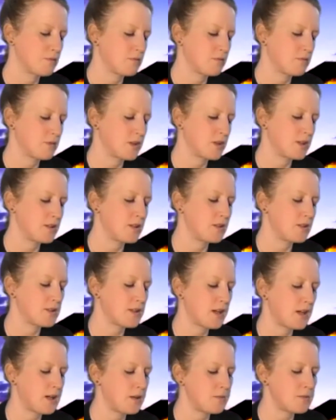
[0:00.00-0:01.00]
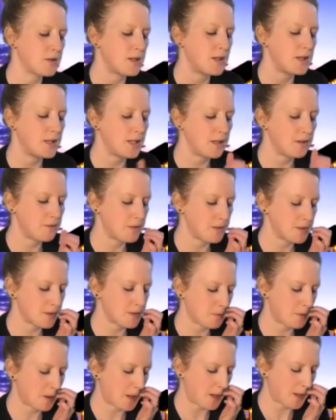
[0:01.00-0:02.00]
It is time to leave this
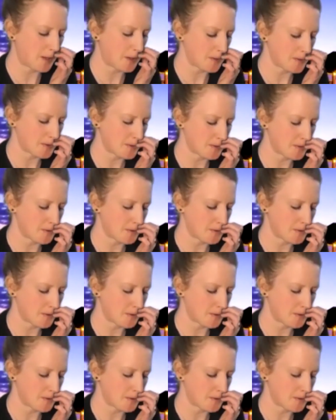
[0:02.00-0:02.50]
place,